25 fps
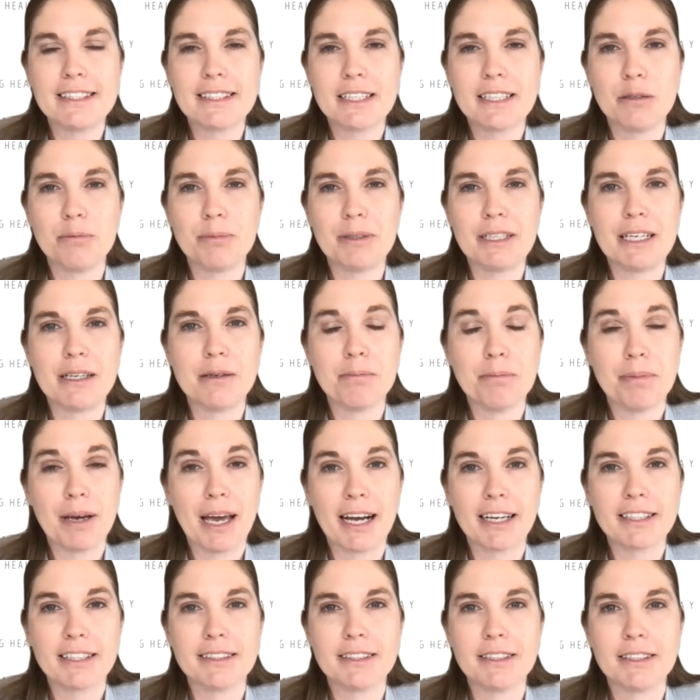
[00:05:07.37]
can be
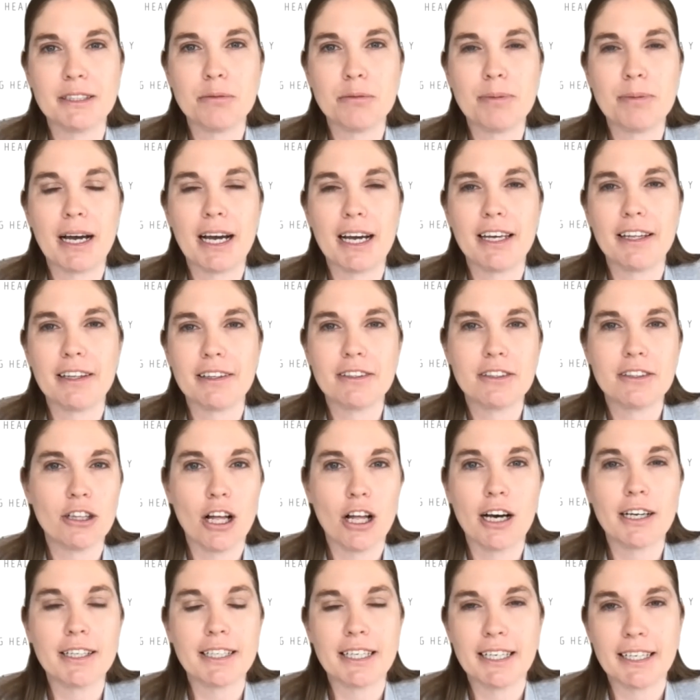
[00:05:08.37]
impacted by
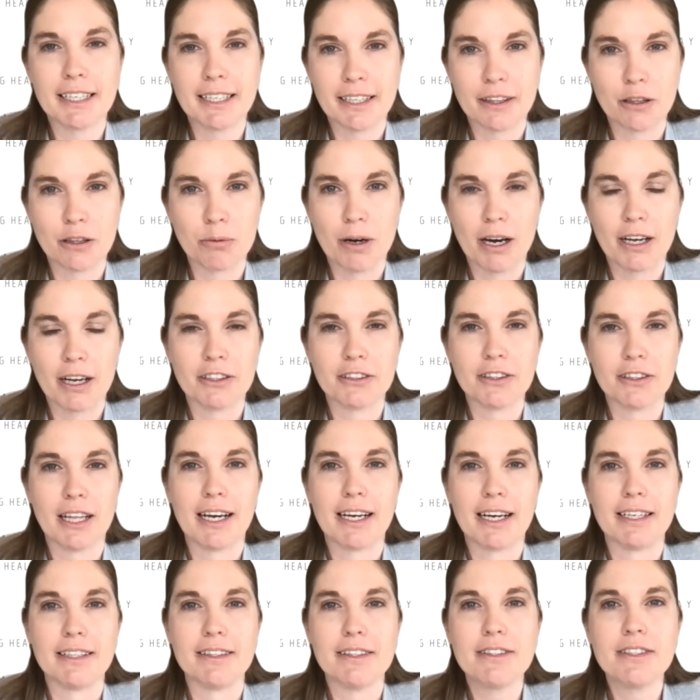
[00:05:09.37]
clogging in the water
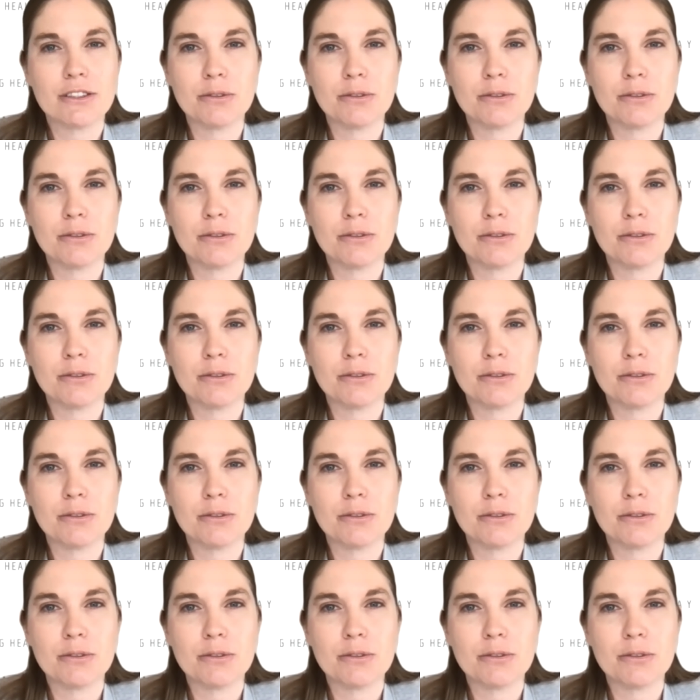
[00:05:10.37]
lines.